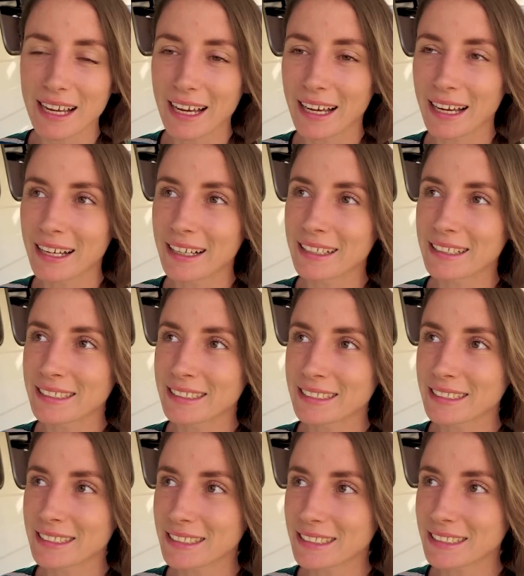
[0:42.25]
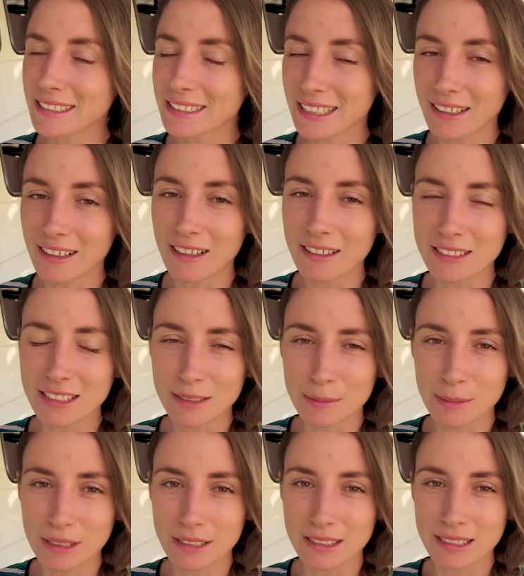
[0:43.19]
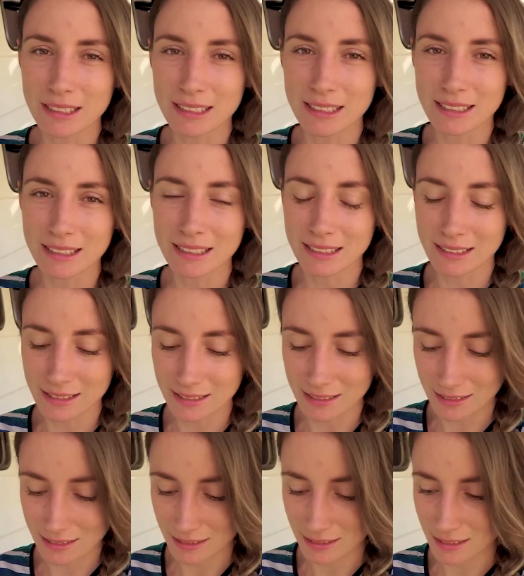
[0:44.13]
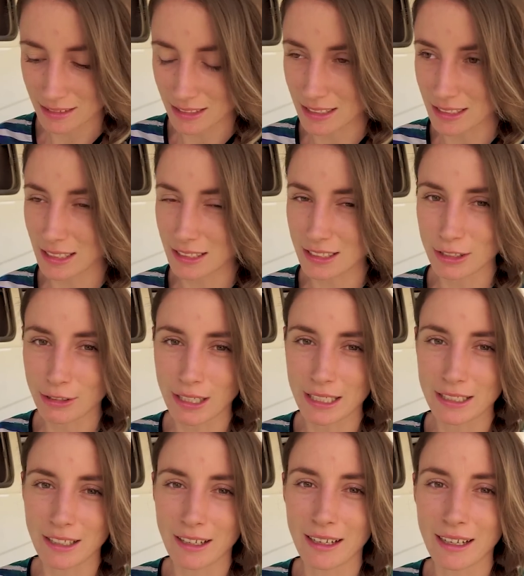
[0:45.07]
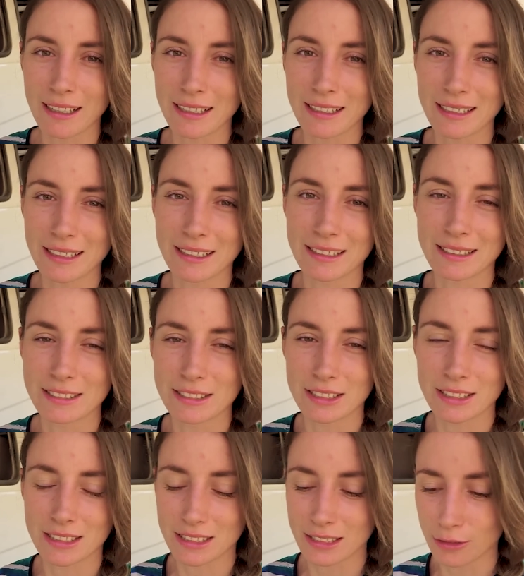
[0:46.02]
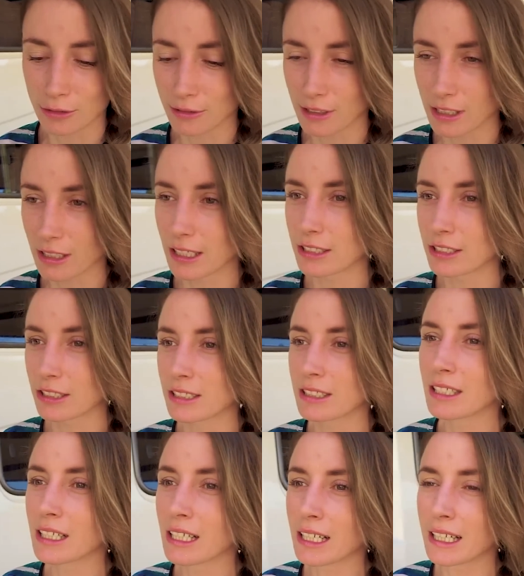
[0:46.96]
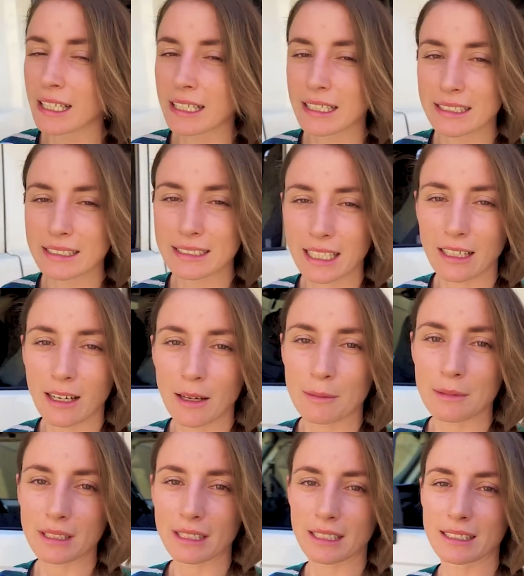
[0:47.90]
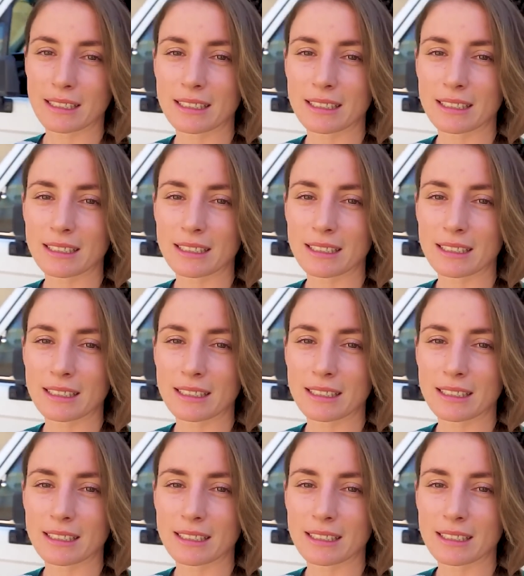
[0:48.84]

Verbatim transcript: and Sana, just because he's just such a great guy and just an all-round legend, he's set up this